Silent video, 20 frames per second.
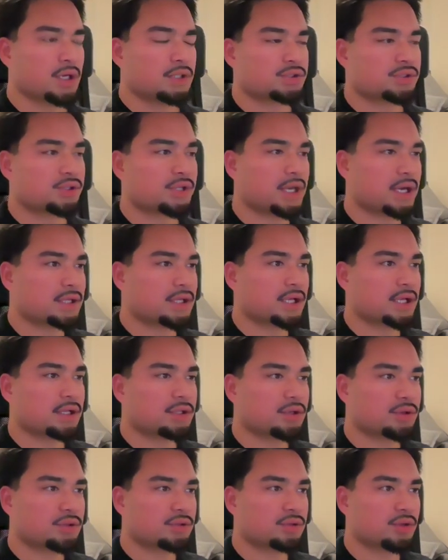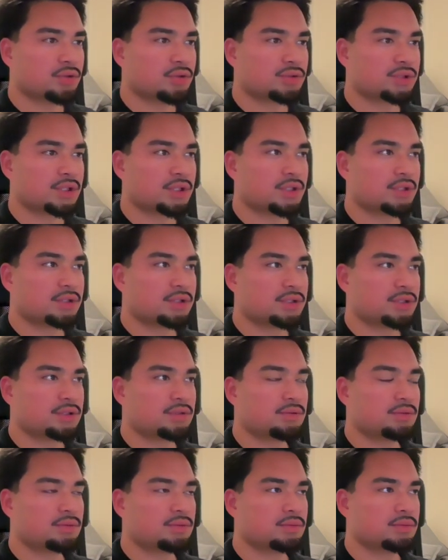so yeah that th- those are
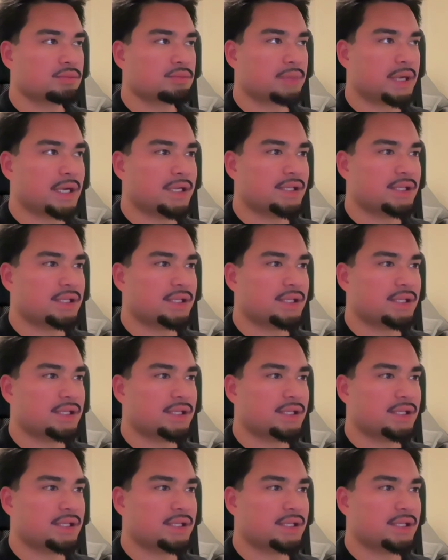my